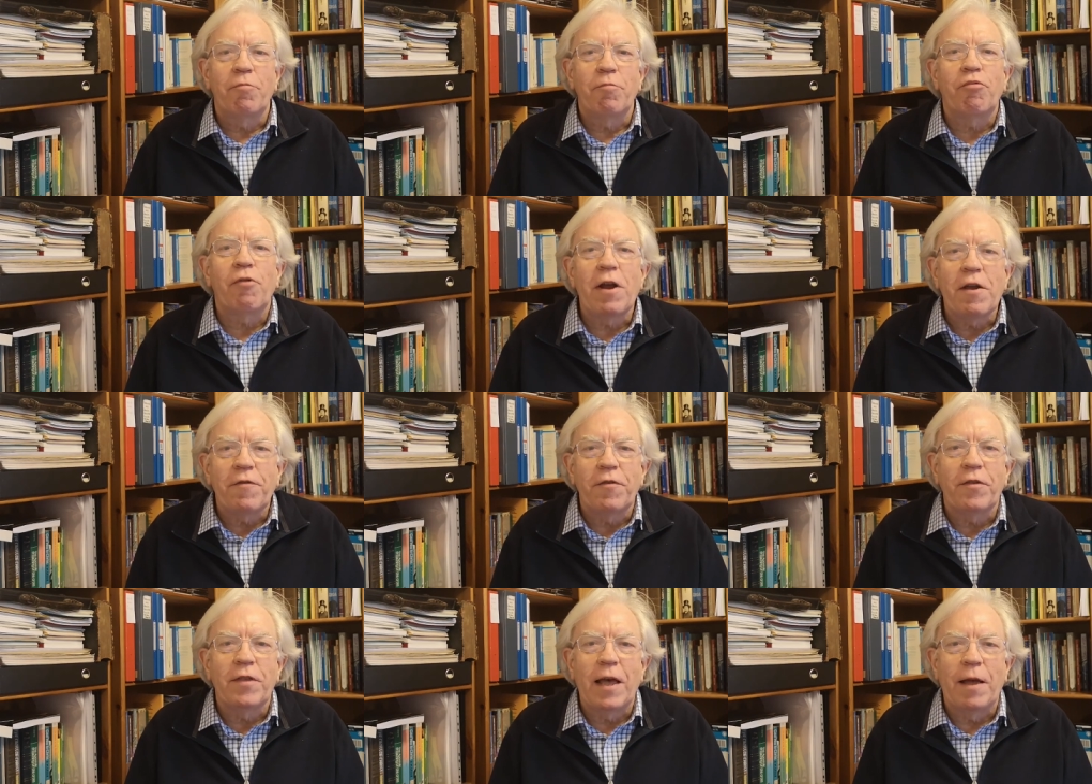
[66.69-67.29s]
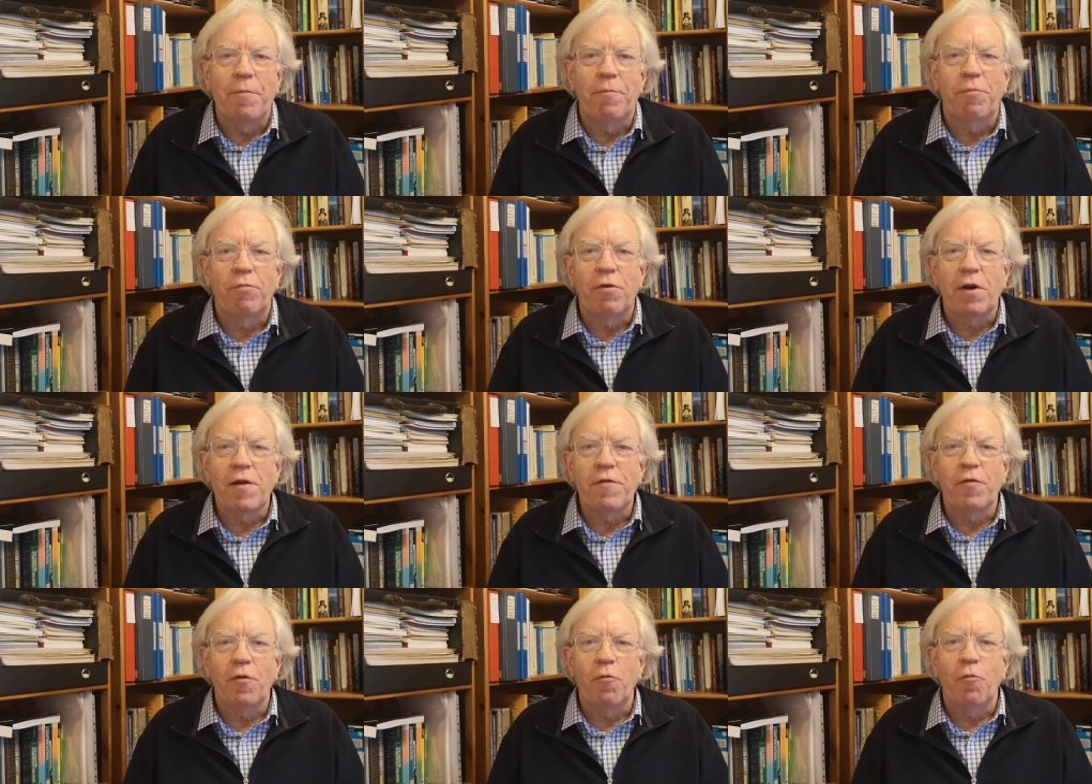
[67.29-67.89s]
Pray for them,
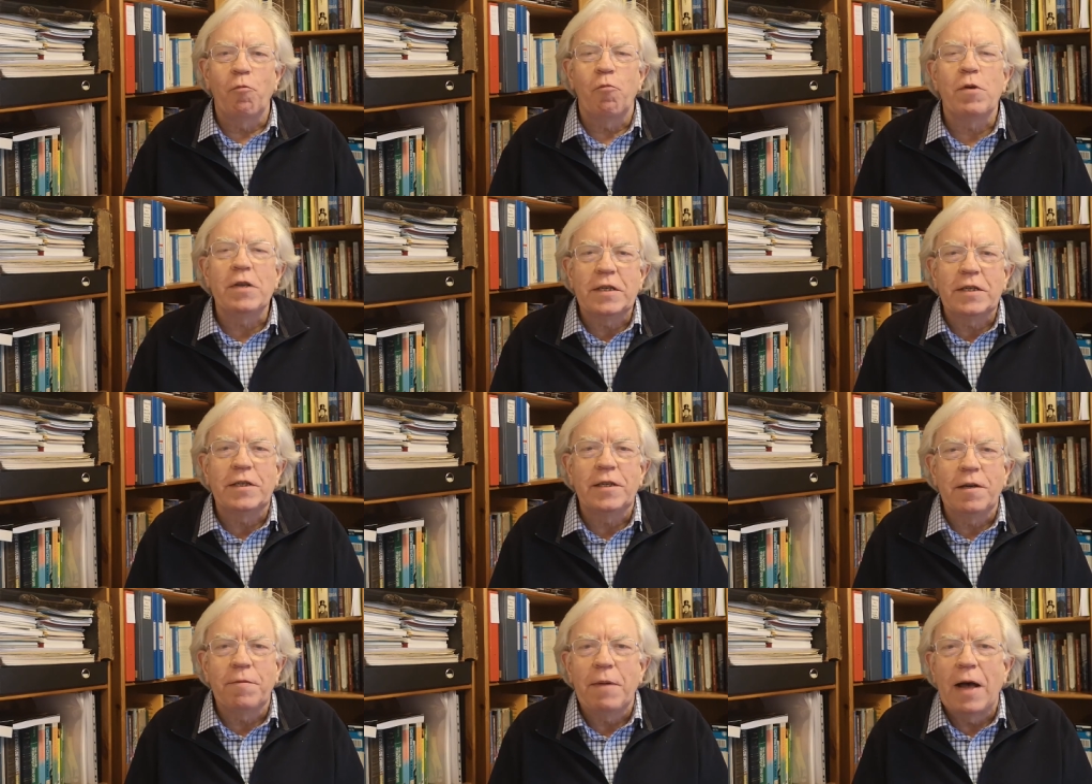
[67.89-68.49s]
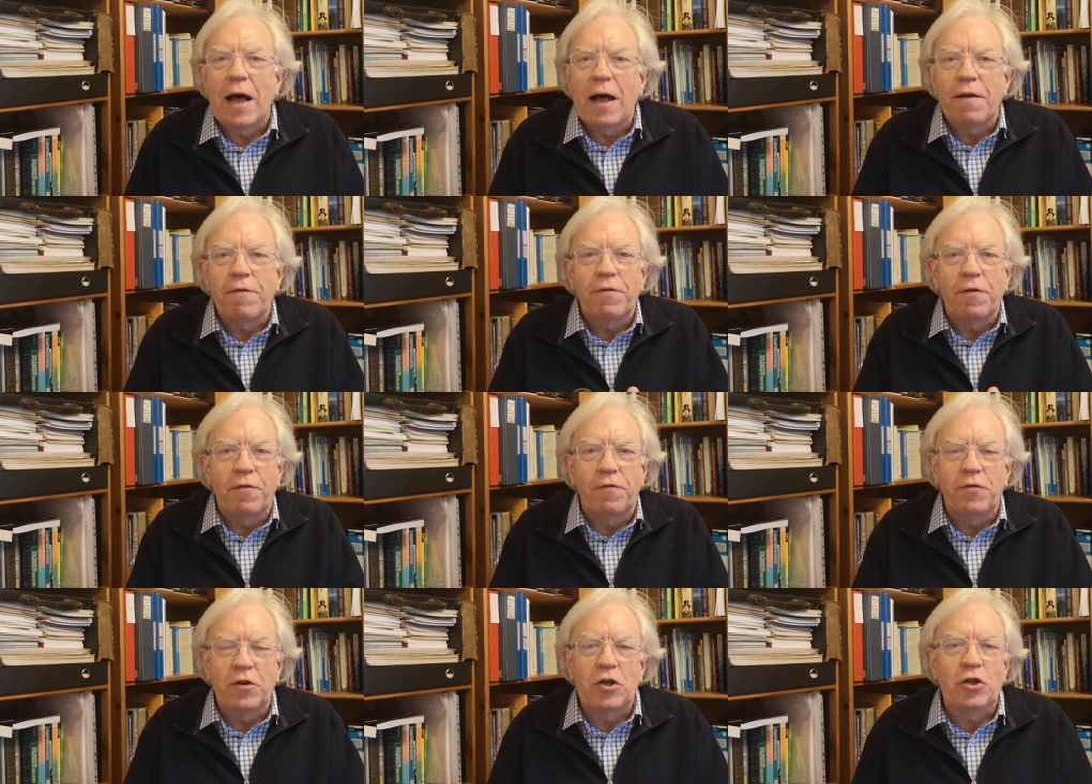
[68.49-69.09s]
pray for wisdom and
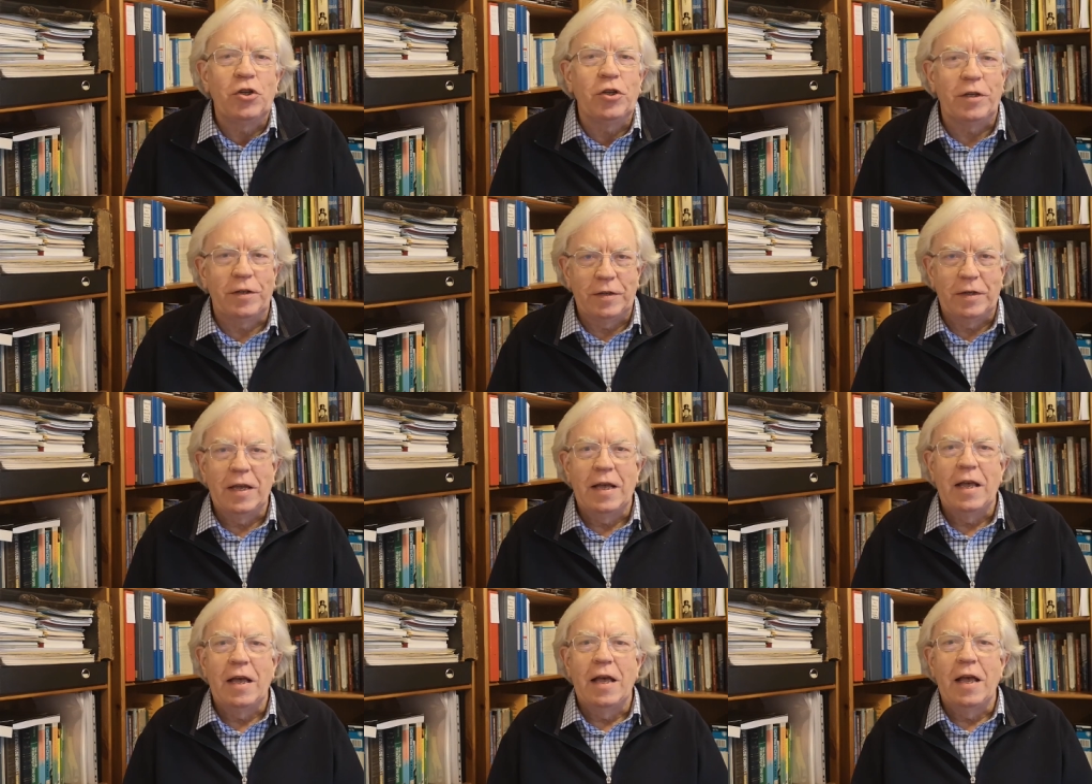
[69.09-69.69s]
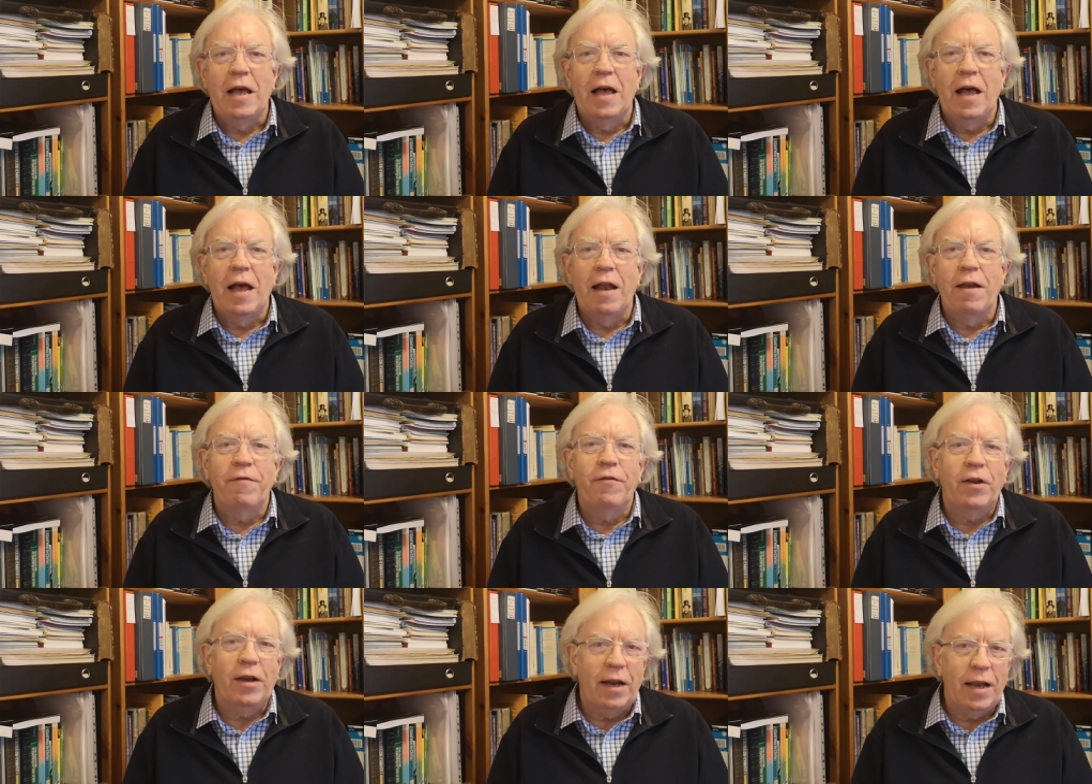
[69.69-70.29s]
for vision
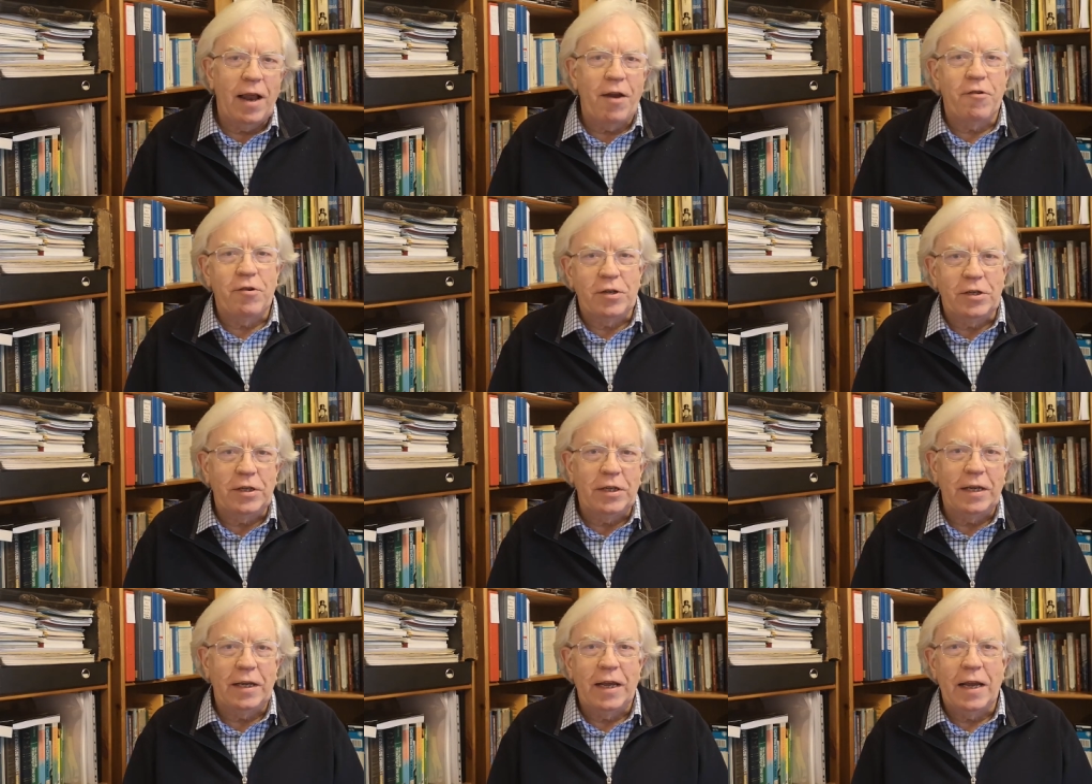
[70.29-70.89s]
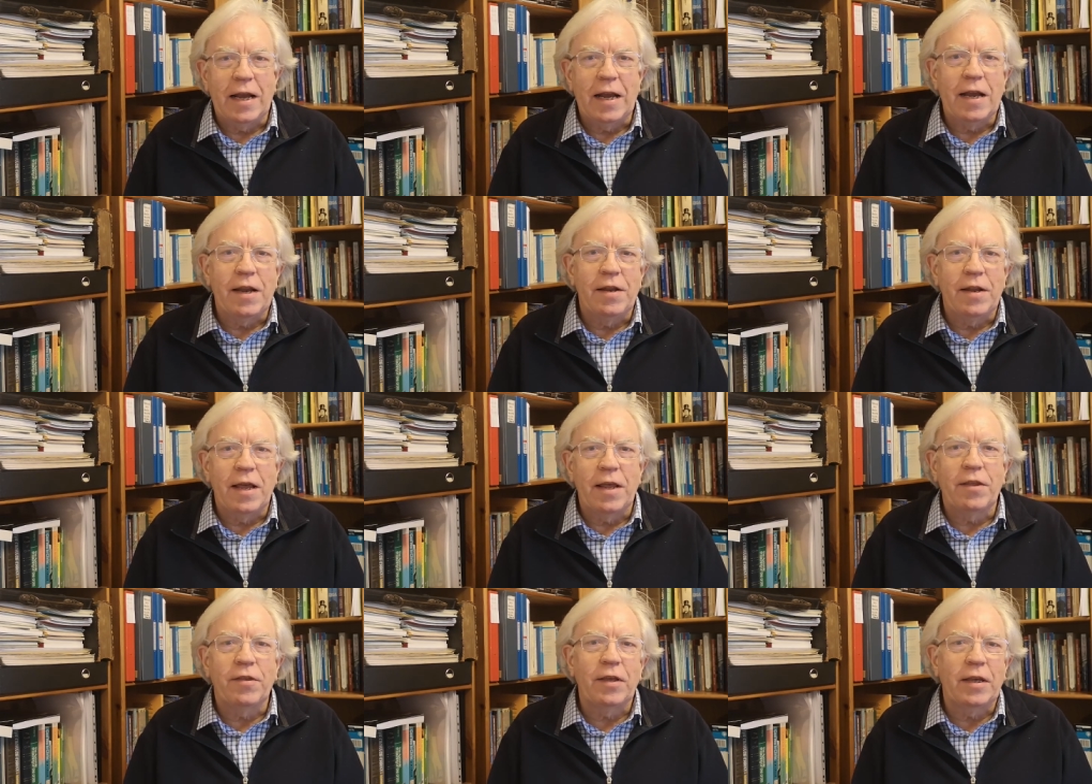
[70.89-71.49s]
and for clarity
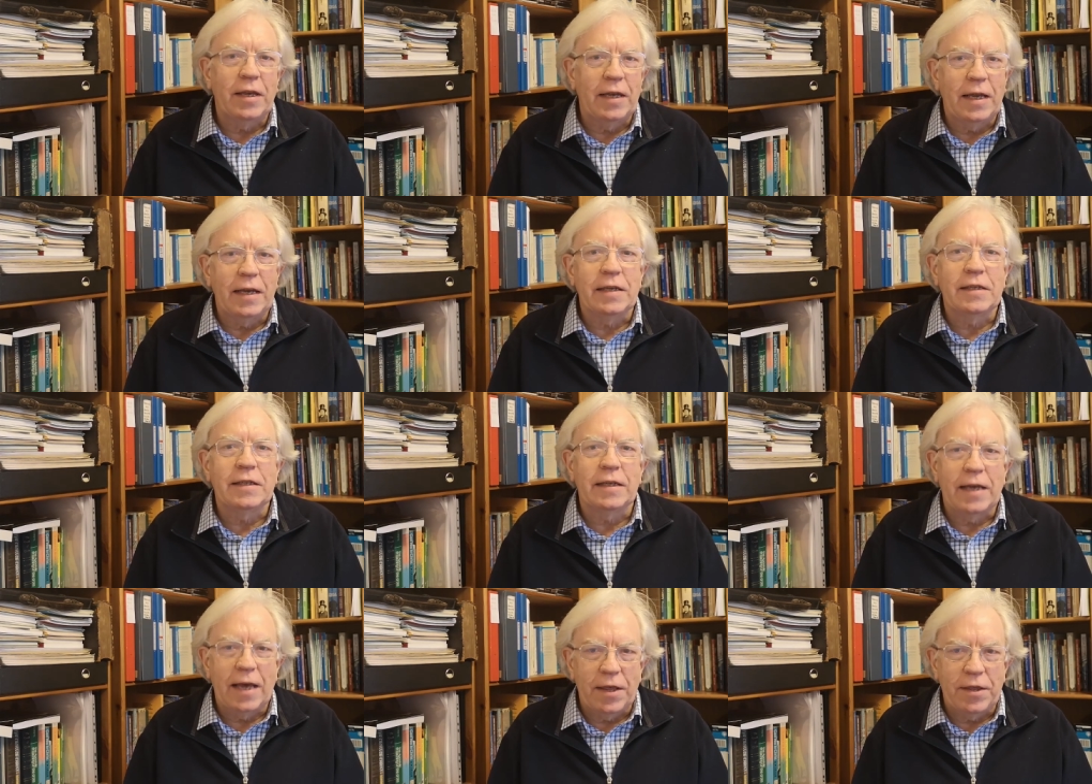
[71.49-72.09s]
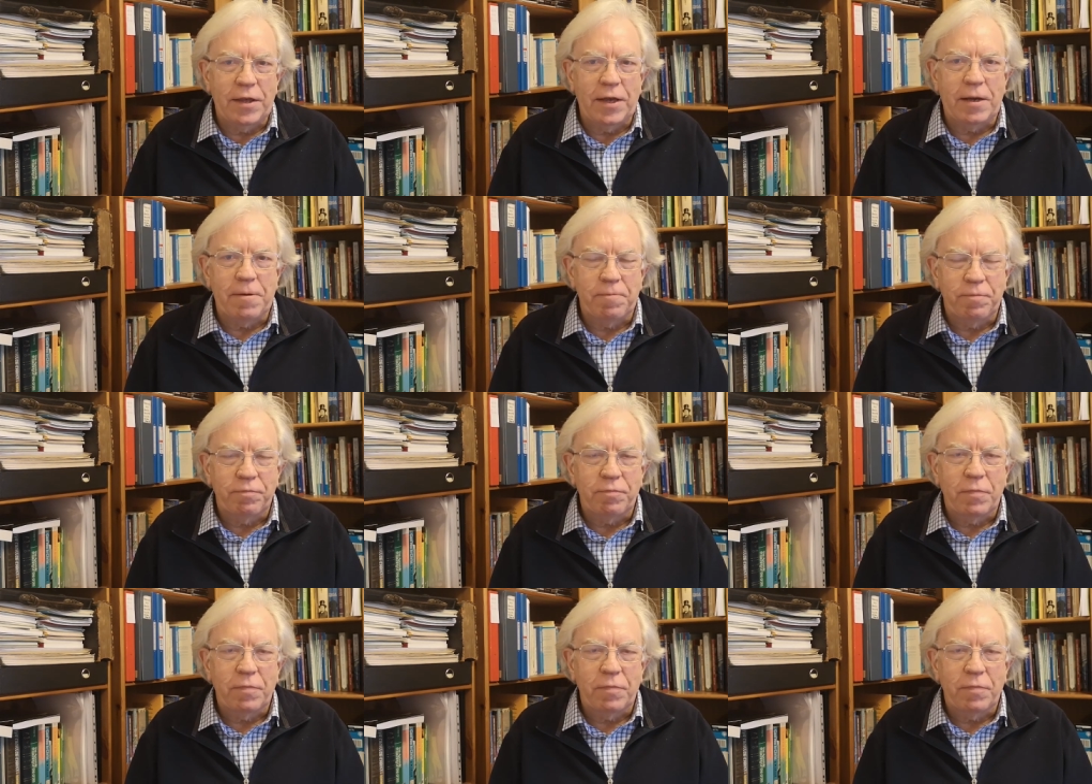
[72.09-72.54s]
in their thinking together.